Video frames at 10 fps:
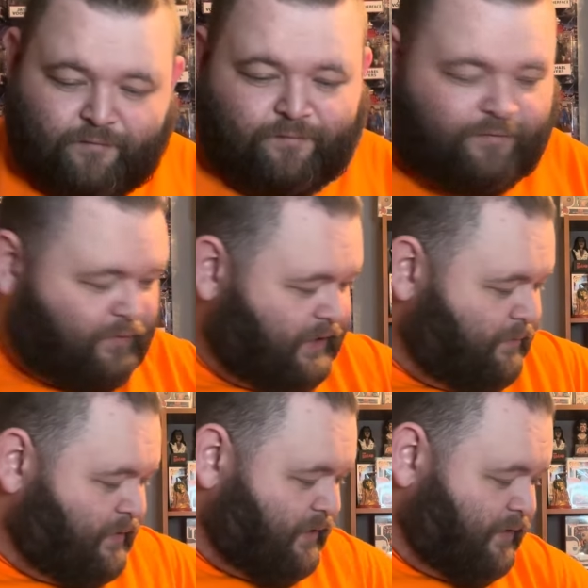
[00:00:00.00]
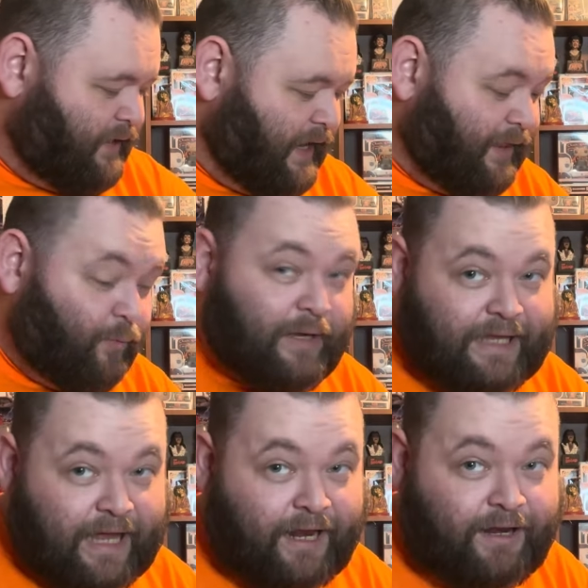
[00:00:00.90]
Okay, we got our Halloween
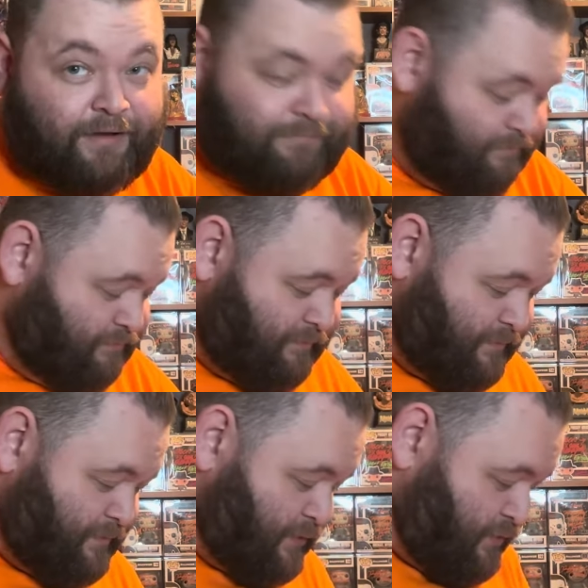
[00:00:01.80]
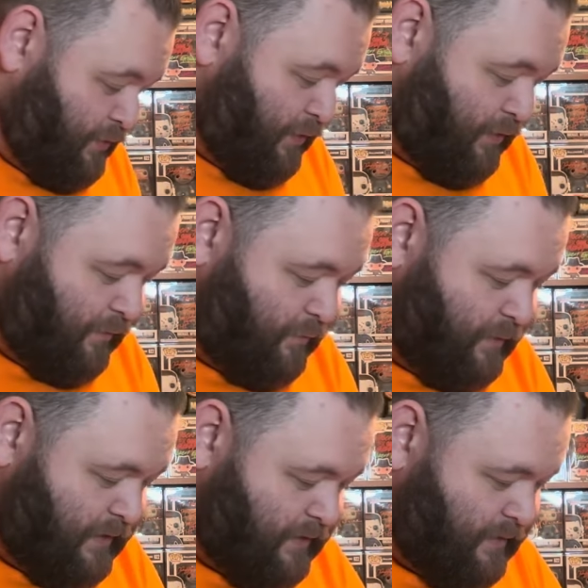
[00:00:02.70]
candy to start off
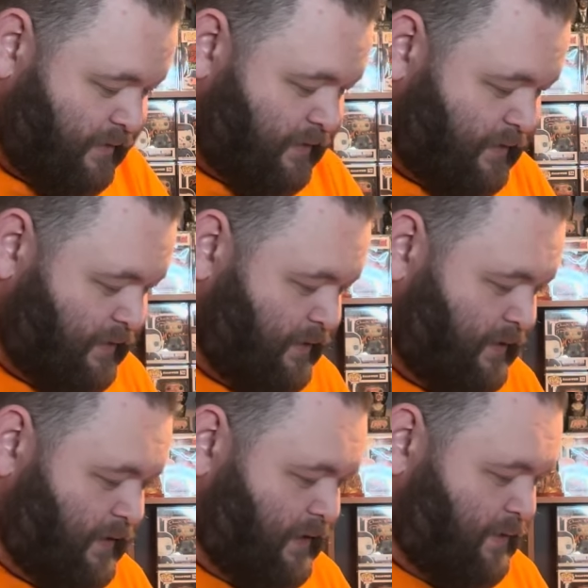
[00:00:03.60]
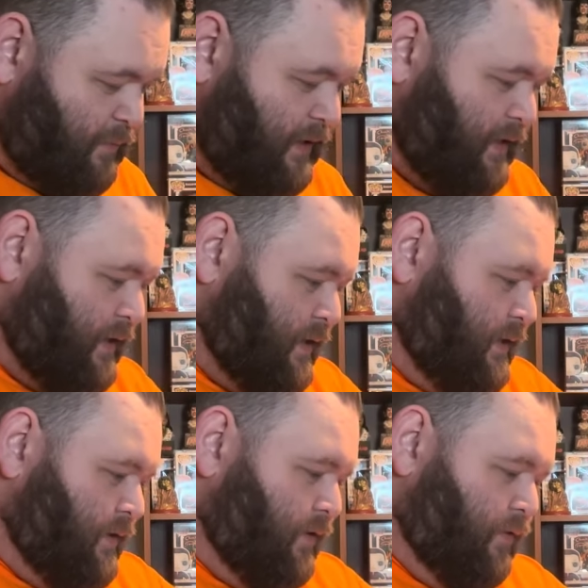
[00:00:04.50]
with. And we got,
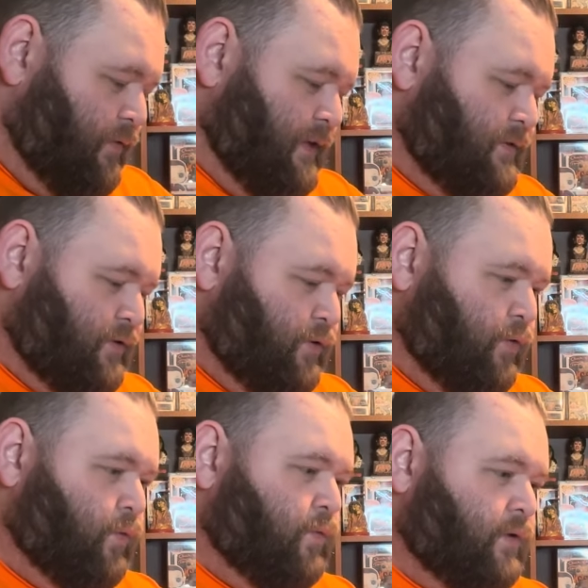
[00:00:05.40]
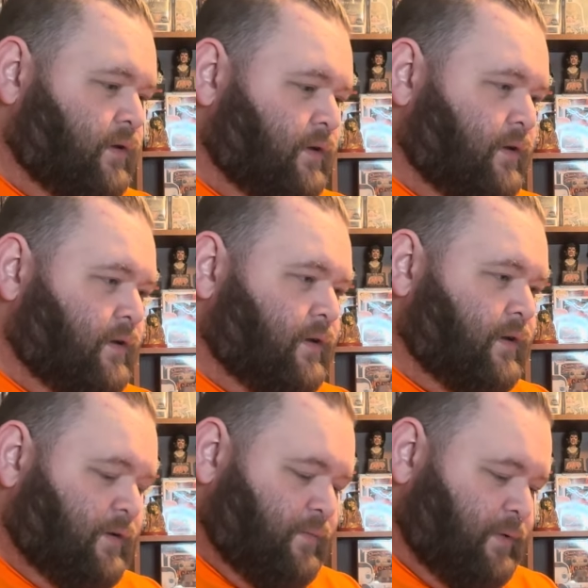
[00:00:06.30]
oh, these are cool.
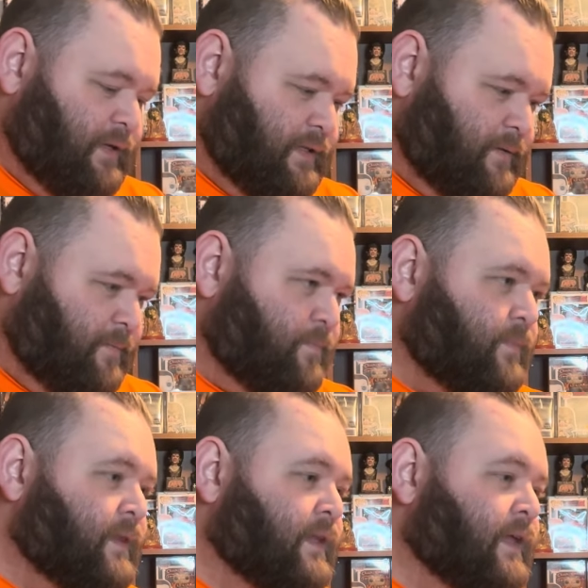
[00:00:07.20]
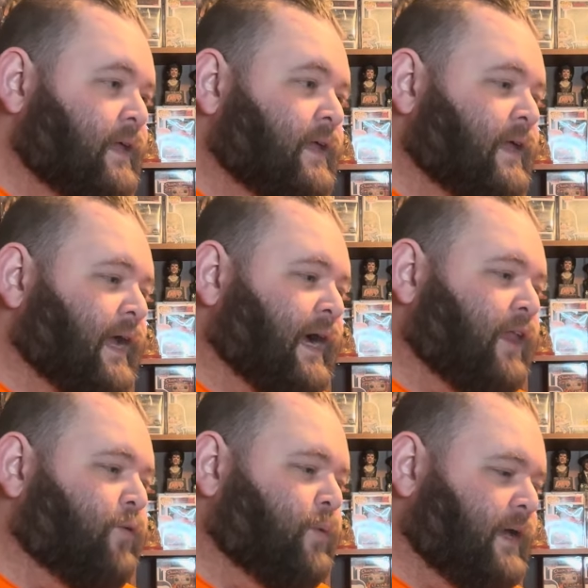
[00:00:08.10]
We got some
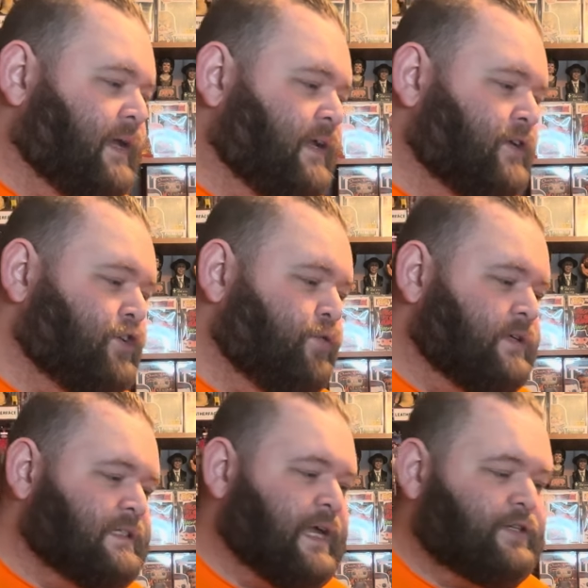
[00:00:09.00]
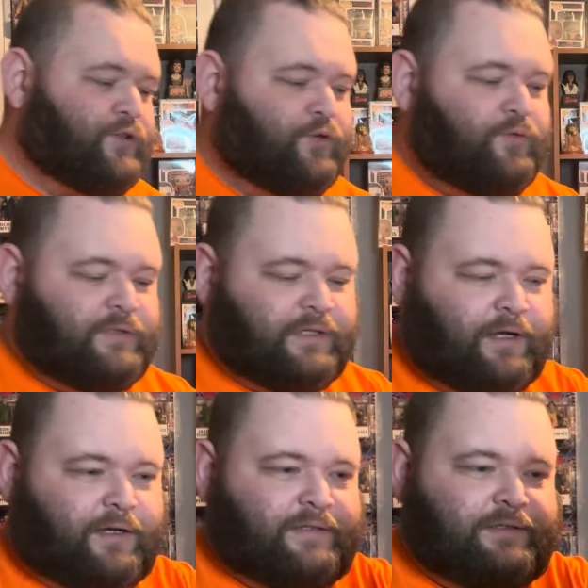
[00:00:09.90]
Halloween unisex crew
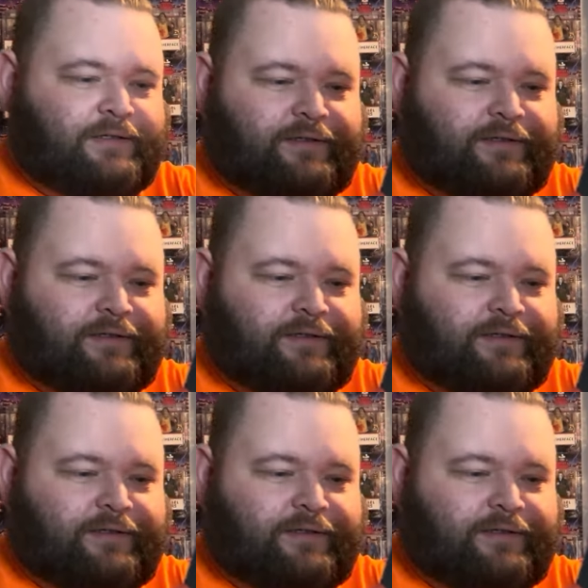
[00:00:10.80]
socks.